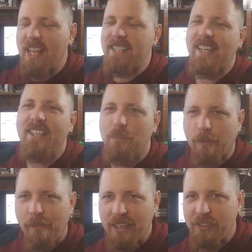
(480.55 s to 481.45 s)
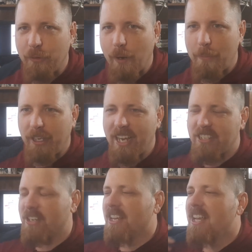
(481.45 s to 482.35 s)
as his professional
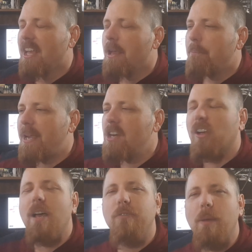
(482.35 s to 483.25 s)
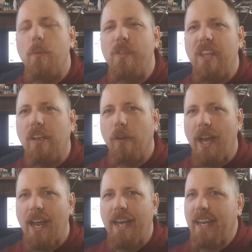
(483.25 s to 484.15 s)
reputation, Peter comes up with the
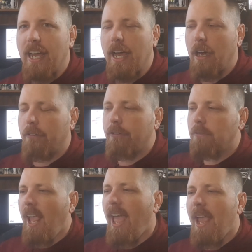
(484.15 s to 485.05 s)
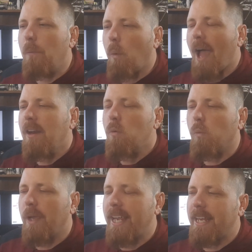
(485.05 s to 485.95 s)
great idea of, "Hey, why don't
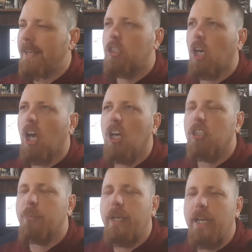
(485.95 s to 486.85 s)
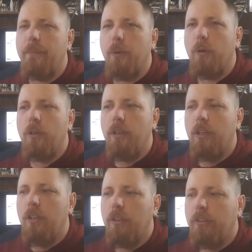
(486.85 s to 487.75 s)
we charge people
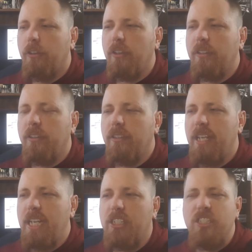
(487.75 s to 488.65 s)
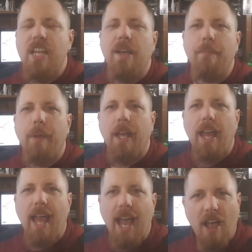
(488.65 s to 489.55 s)
to teach them
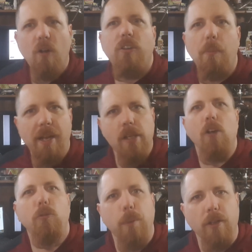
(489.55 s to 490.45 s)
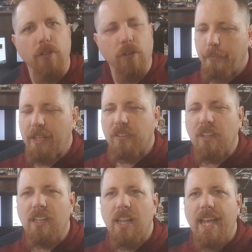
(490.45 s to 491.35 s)
how to be Ghostbuster,
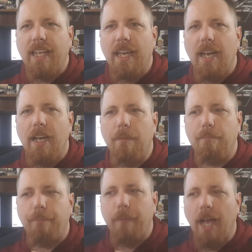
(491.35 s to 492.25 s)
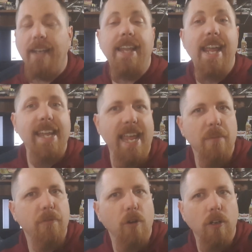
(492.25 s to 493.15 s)
basically like um, a day
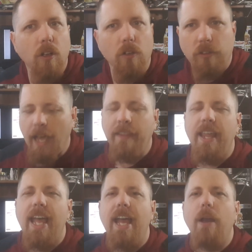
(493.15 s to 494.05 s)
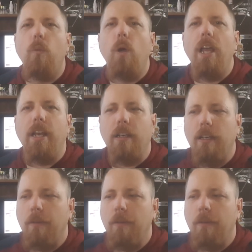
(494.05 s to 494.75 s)
camp for adults. And then when